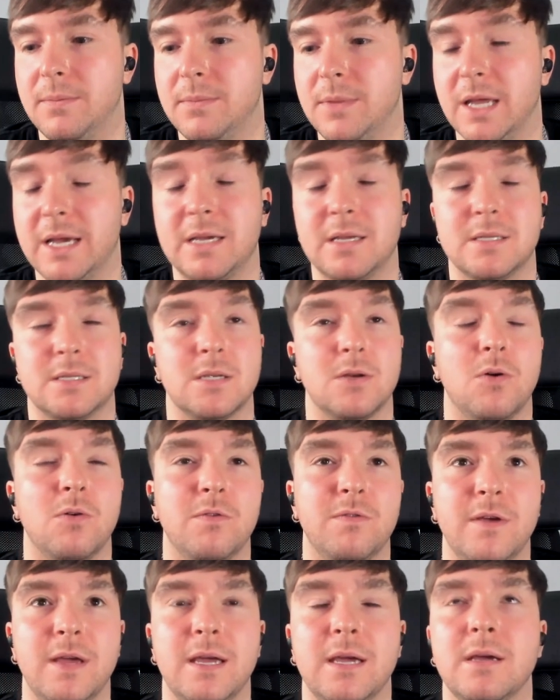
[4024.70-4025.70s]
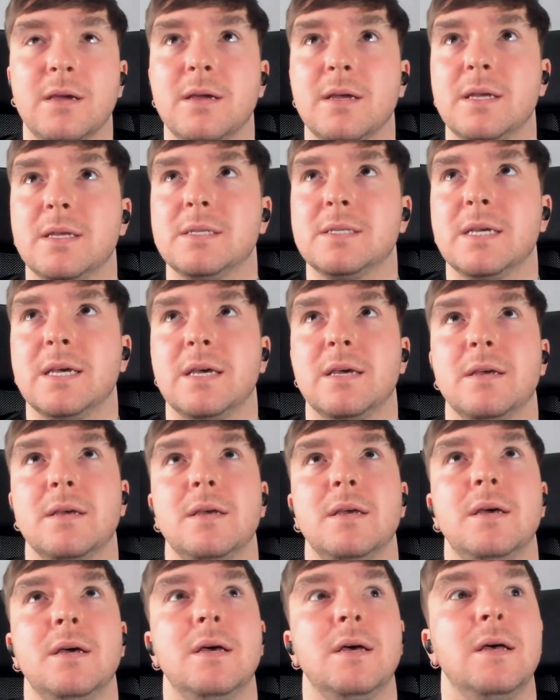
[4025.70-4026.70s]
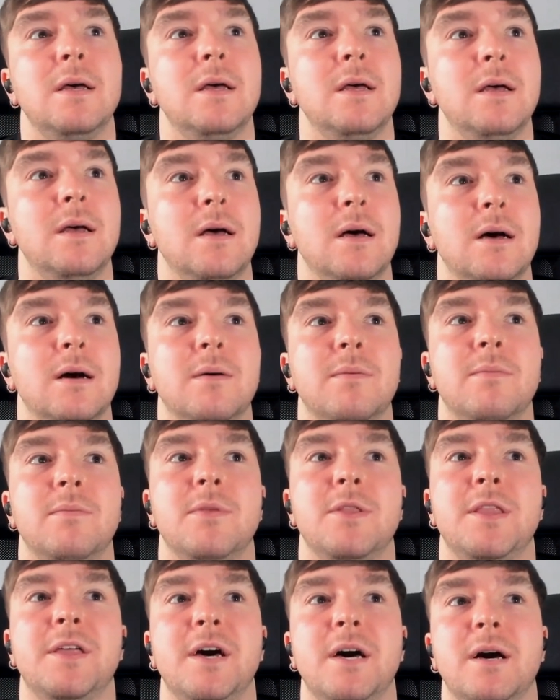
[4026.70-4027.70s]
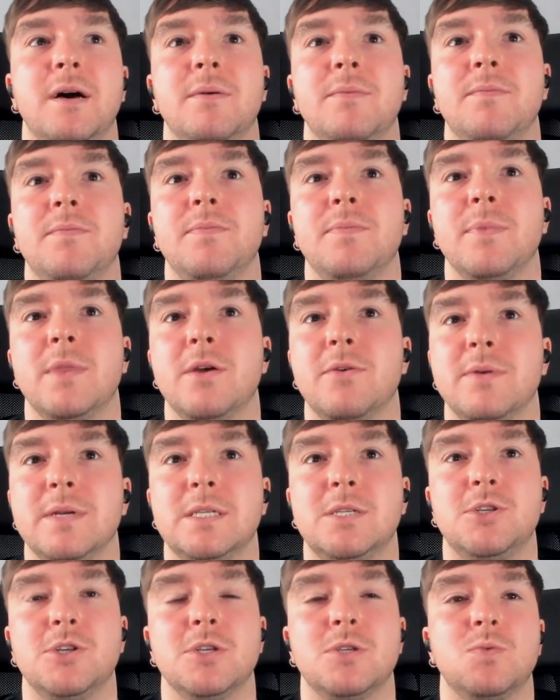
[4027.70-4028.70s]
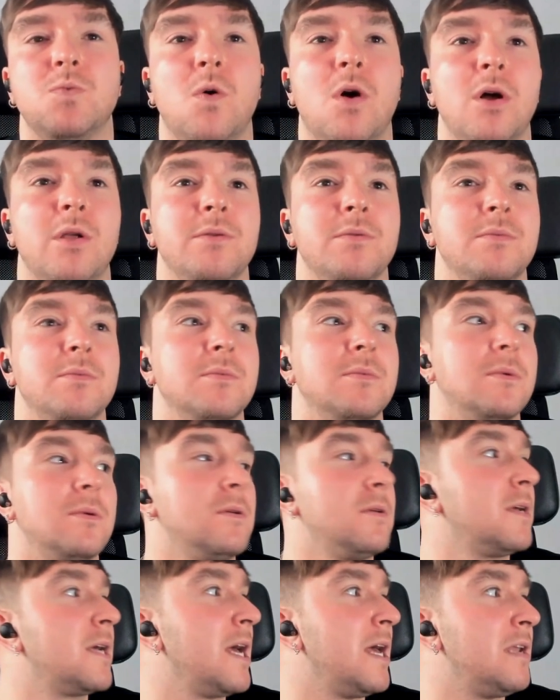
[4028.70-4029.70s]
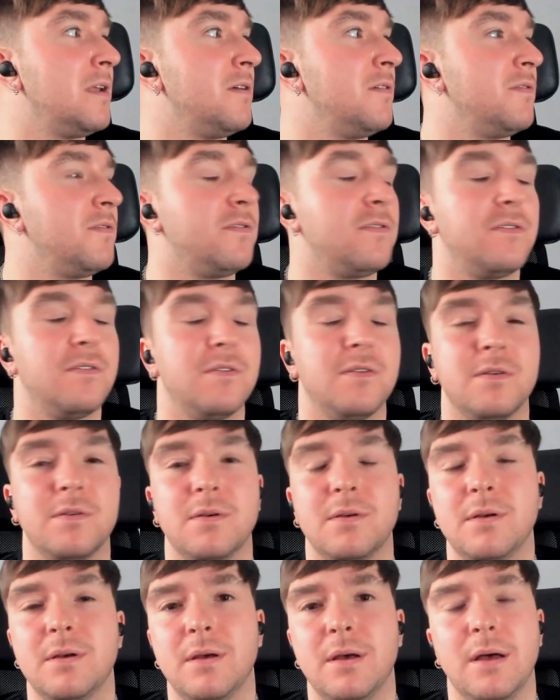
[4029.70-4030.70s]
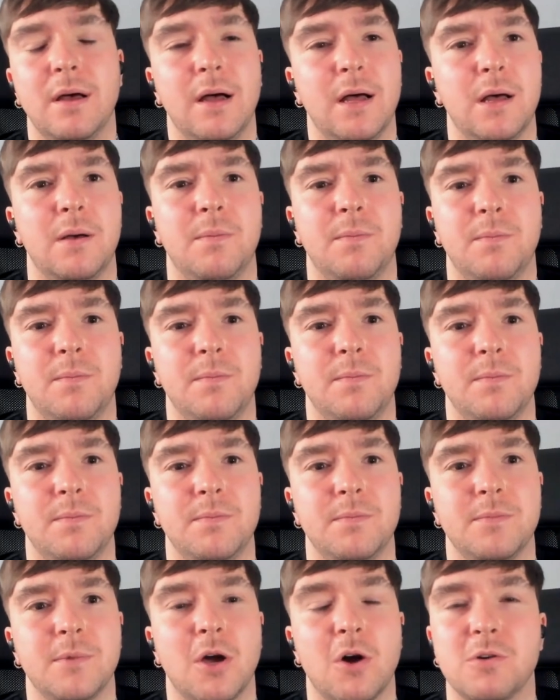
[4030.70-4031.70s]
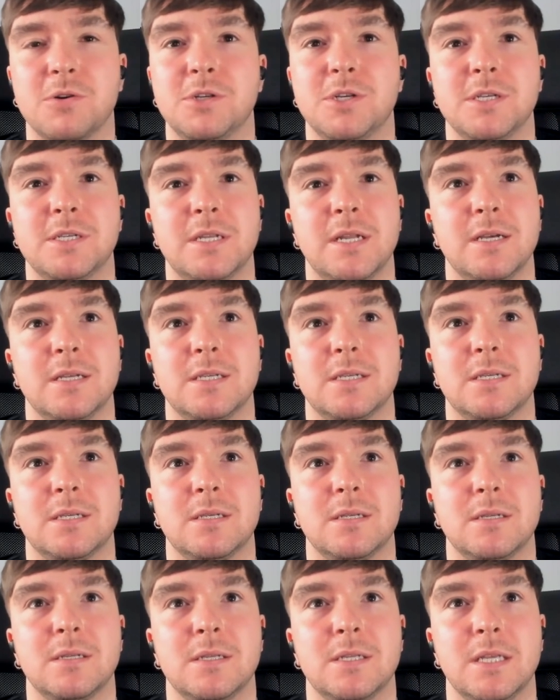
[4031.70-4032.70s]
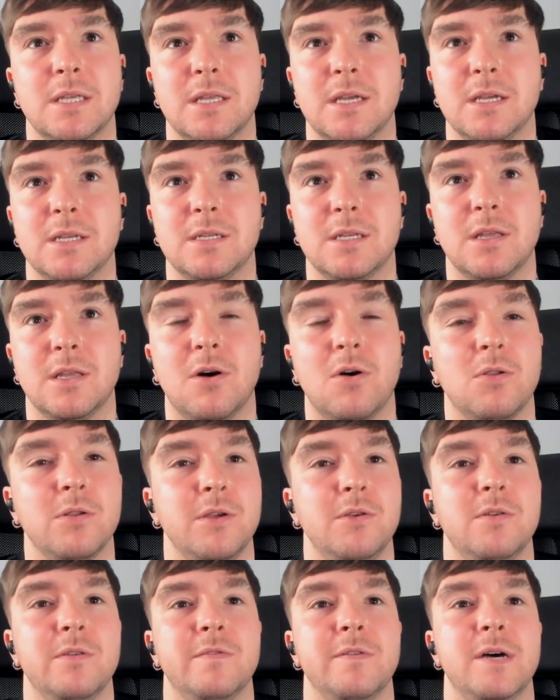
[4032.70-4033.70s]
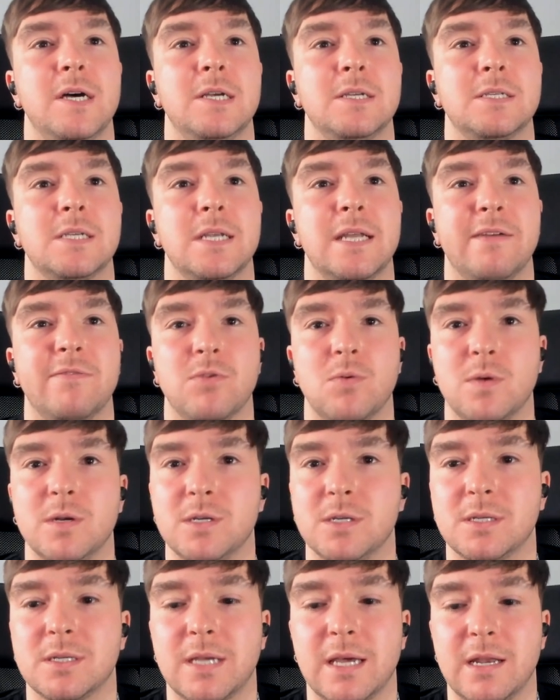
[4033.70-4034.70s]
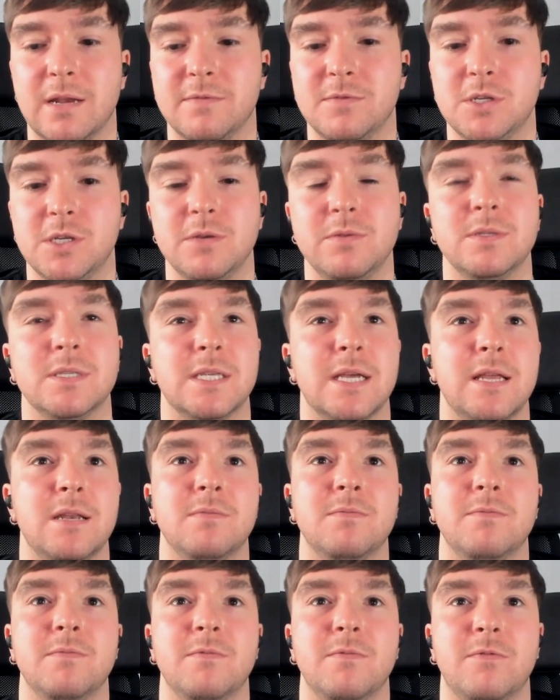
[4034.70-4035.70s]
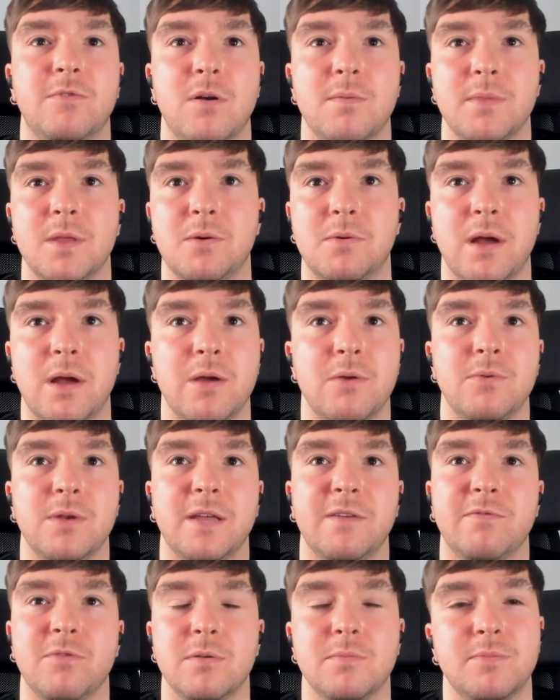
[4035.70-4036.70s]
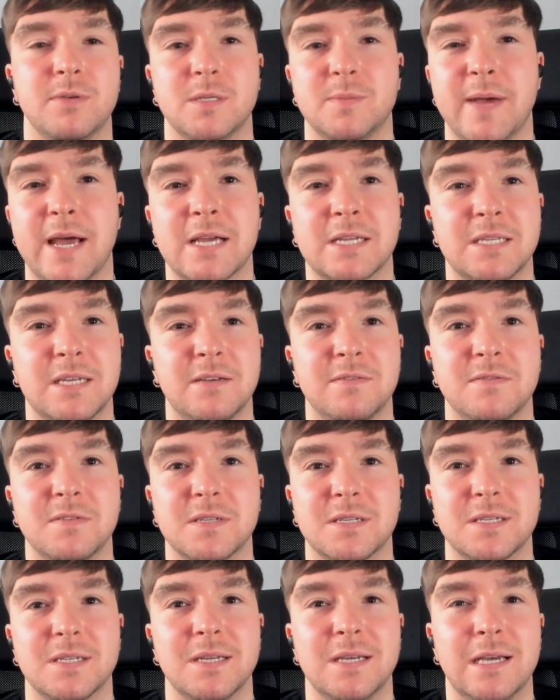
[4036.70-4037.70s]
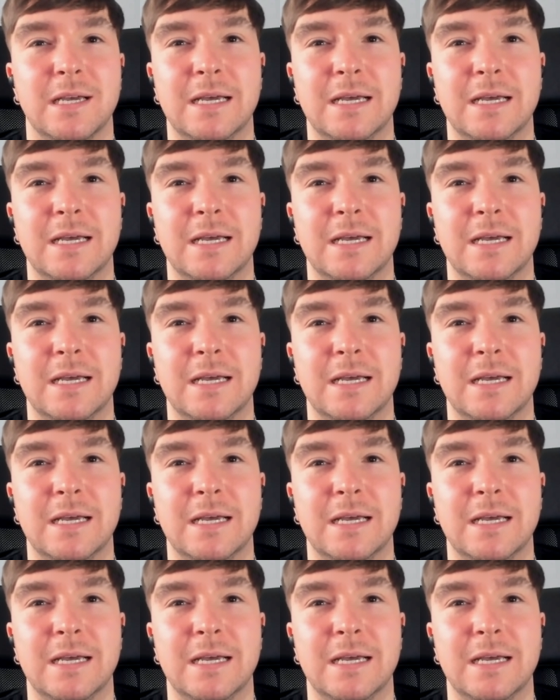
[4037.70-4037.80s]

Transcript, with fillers: like a soul thing? Is it that there is just one kind of consciousness to the to the whole universe and everyone just kind of tunes in from their own different perspectives?